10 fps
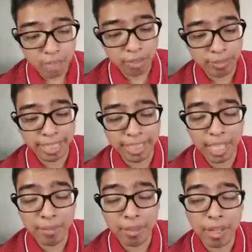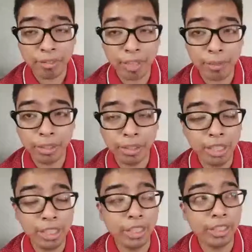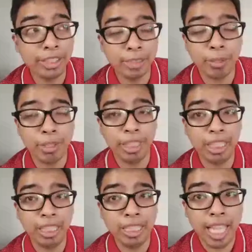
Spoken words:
from that time from earlier this morning